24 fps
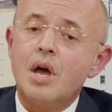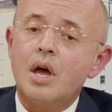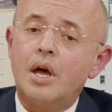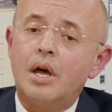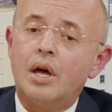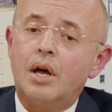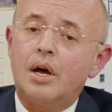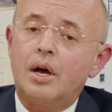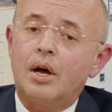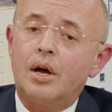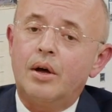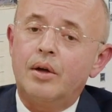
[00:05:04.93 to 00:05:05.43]

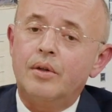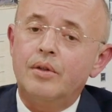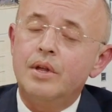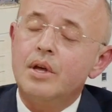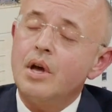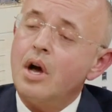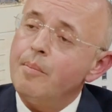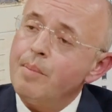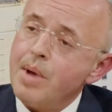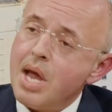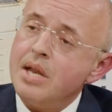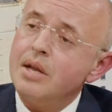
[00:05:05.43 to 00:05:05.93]
Uh,
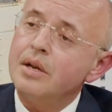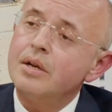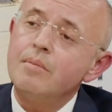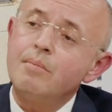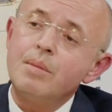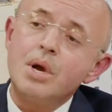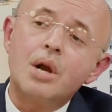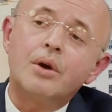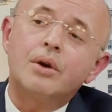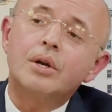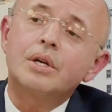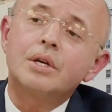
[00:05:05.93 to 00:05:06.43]
the Albanian
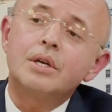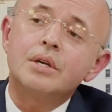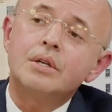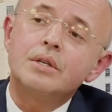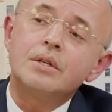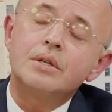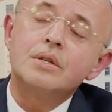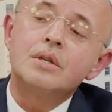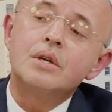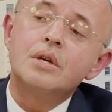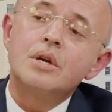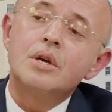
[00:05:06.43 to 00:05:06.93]

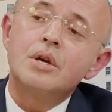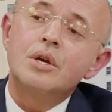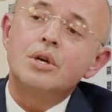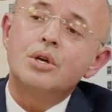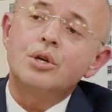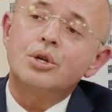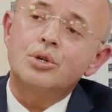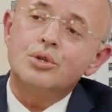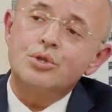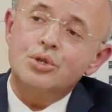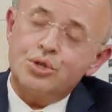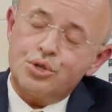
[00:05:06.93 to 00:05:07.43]
American
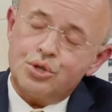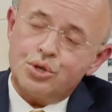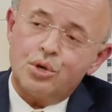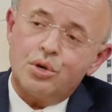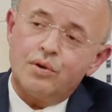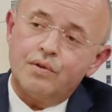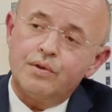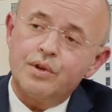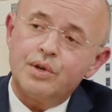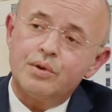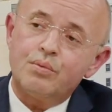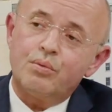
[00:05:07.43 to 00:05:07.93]

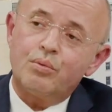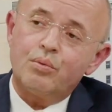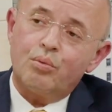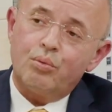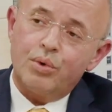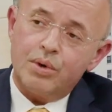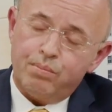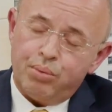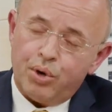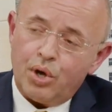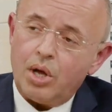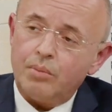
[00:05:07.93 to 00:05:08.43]
Conservative
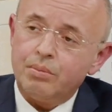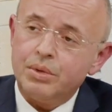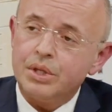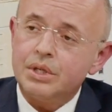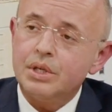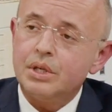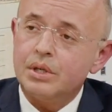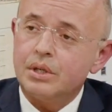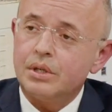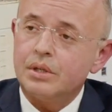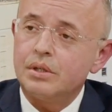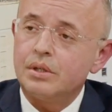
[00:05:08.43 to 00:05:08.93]

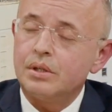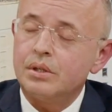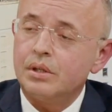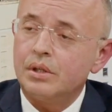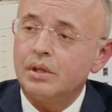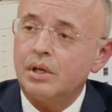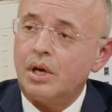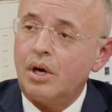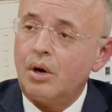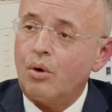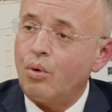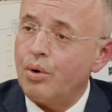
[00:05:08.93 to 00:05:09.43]
Republican
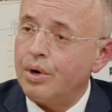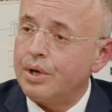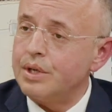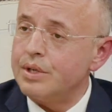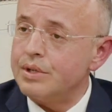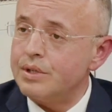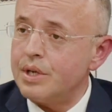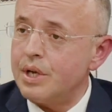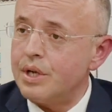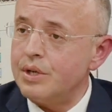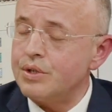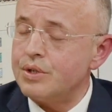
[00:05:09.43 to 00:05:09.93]
uh,
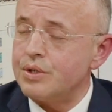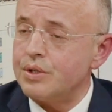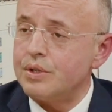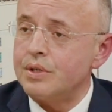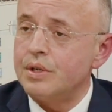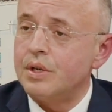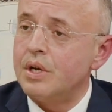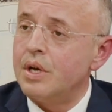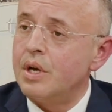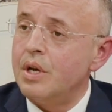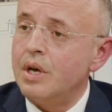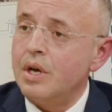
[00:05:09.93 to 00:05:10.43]

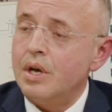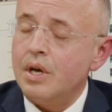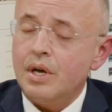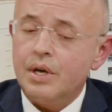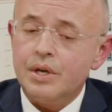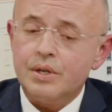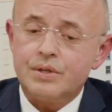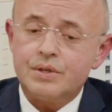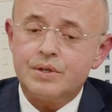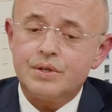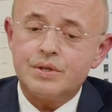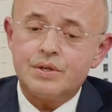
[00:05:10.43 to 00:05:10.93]
Organization.
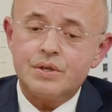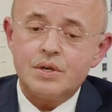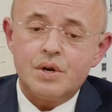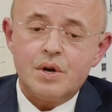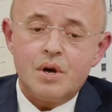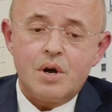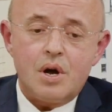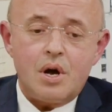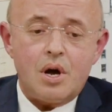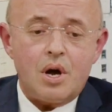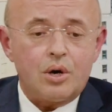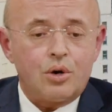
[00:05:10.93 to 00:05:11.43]
It's
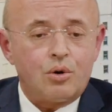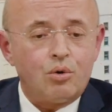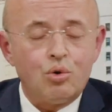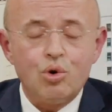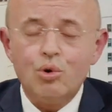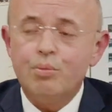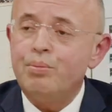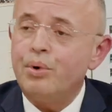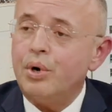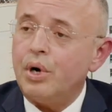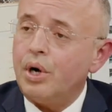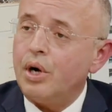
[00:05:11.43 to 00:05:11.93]
a
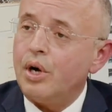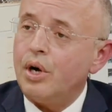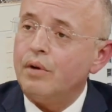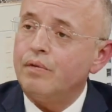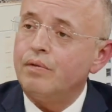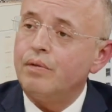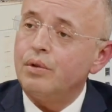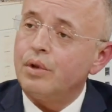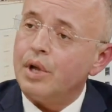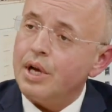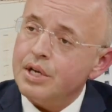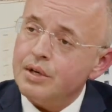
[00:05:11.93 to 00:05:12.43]
group
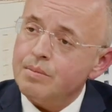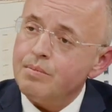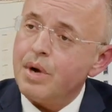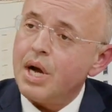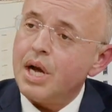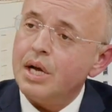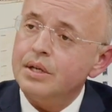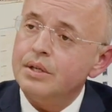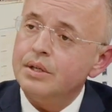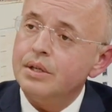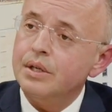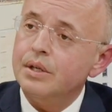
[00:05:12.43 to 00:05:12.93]
of
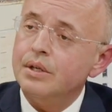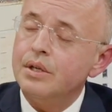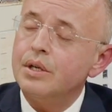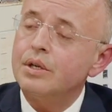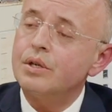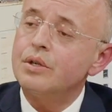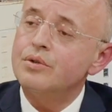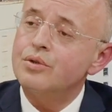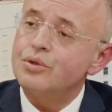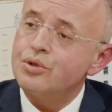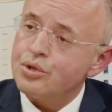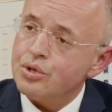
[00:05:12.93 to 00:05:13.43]

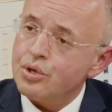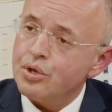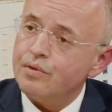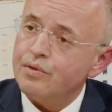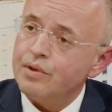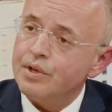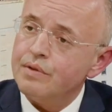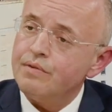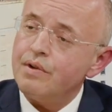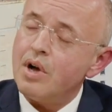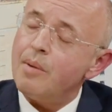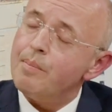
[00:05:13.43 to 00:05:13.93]
like-minded
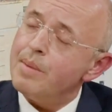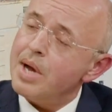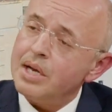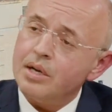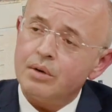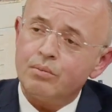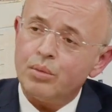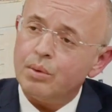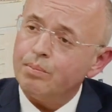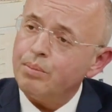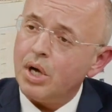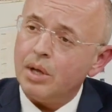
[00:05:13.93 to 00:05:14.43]
conservative
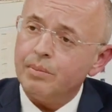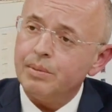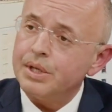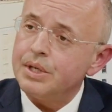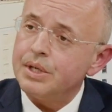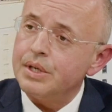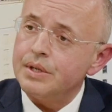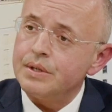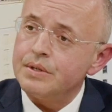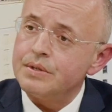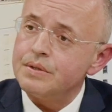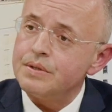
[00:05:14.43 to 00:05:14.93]
Albanian
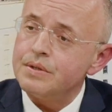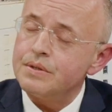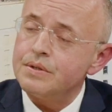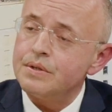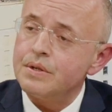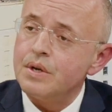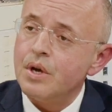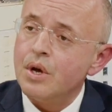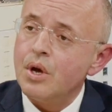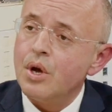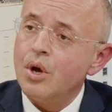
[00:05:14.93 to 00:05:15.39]
Republicans